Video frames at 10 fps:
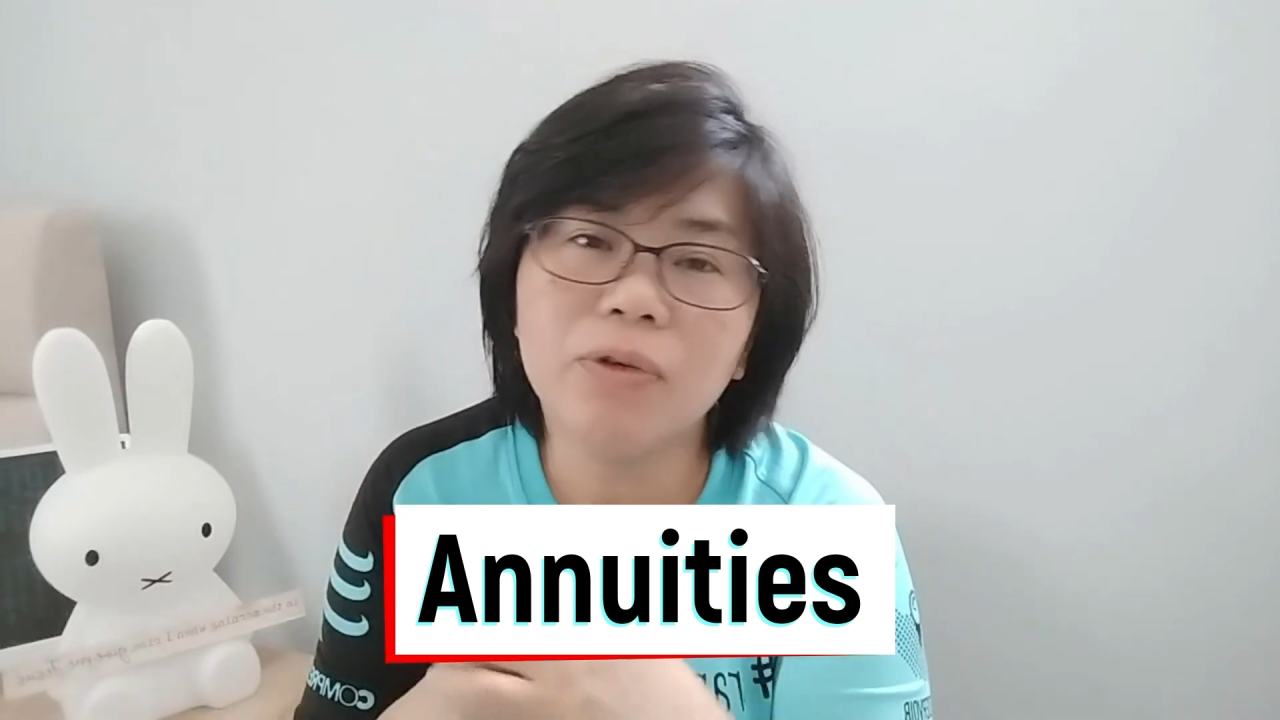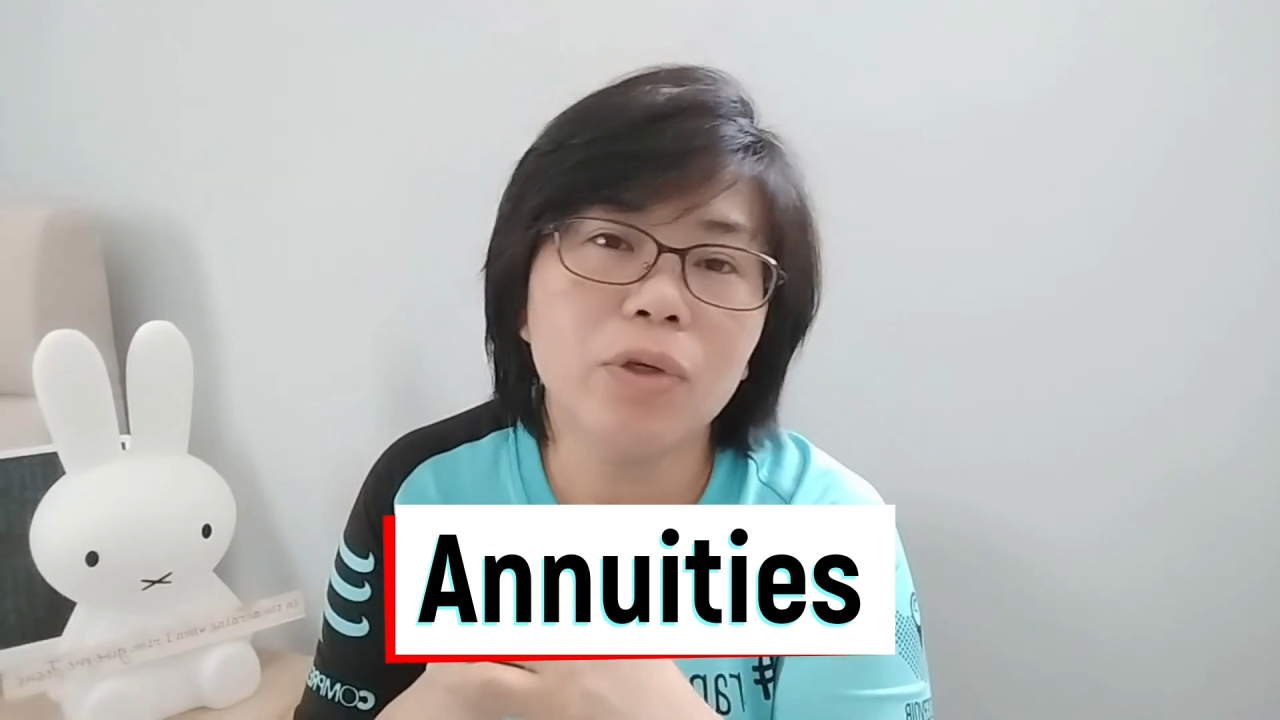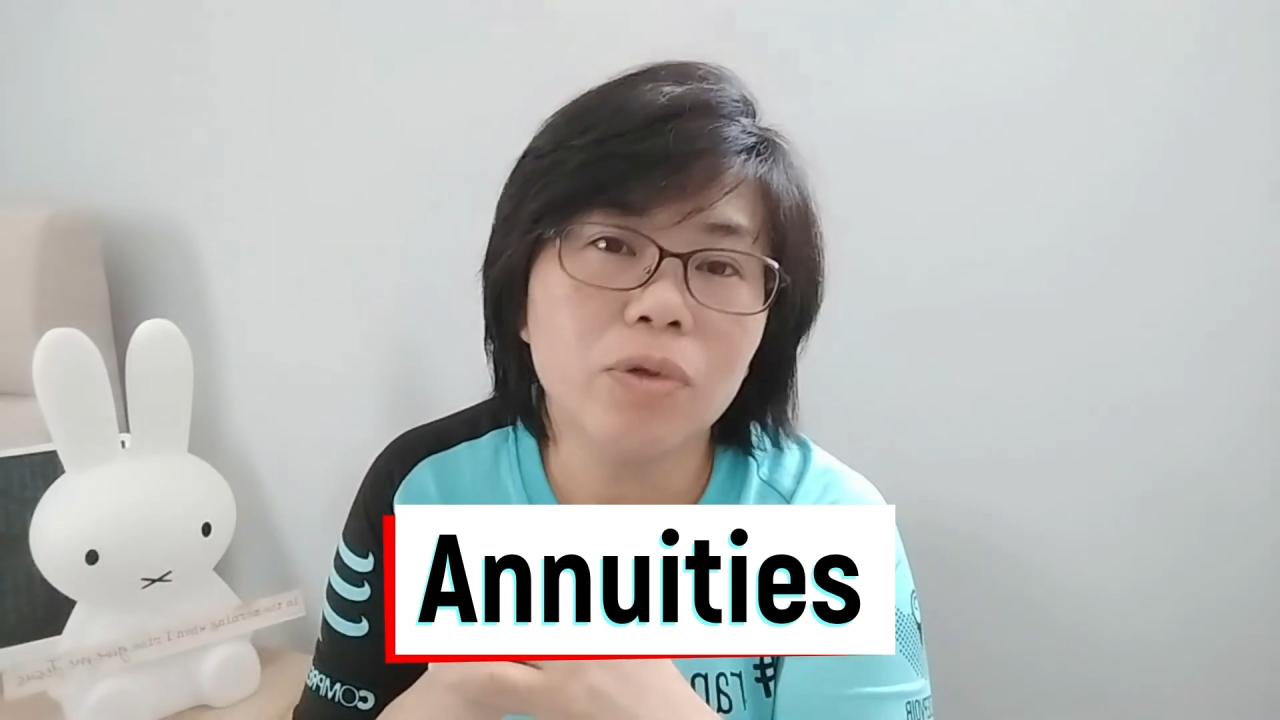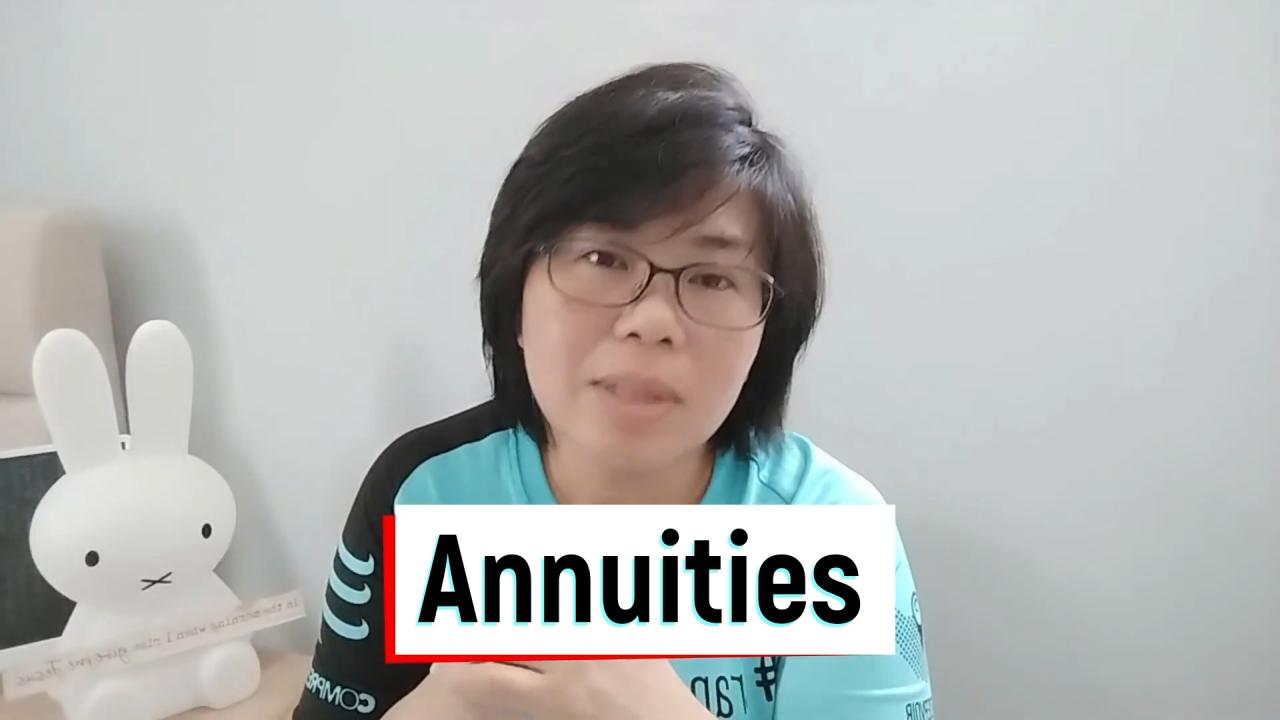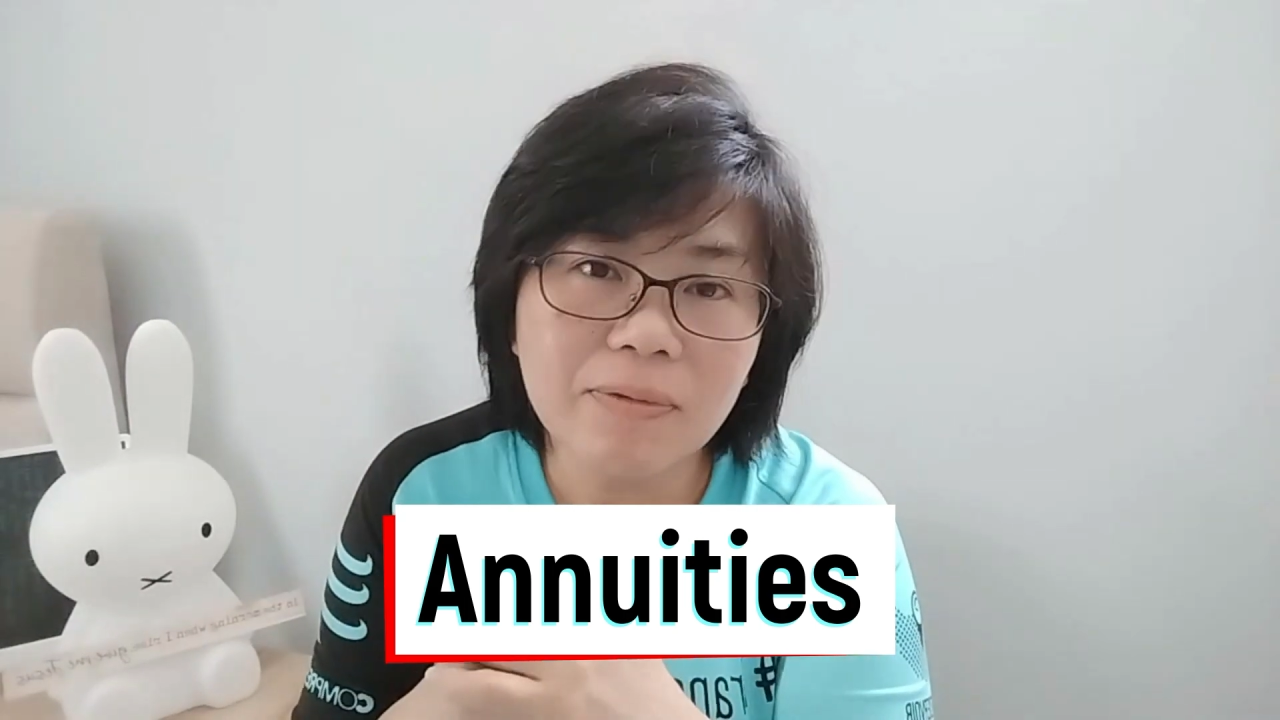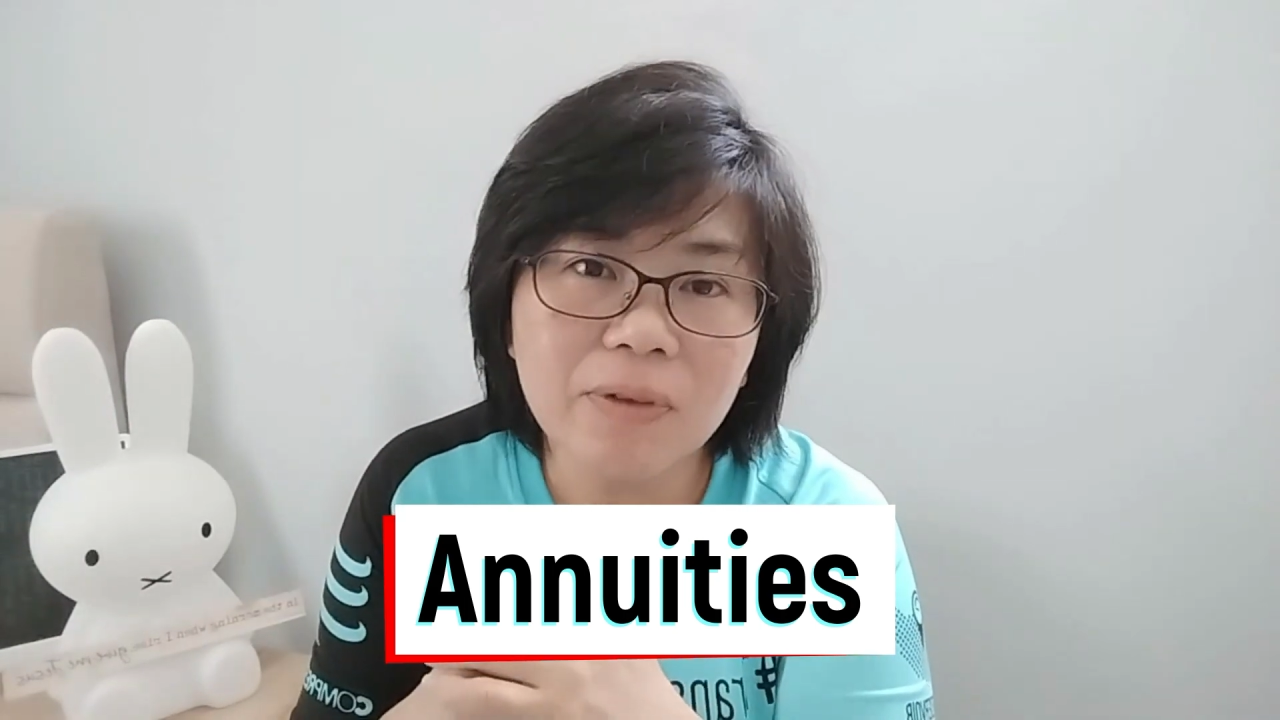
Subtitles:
you some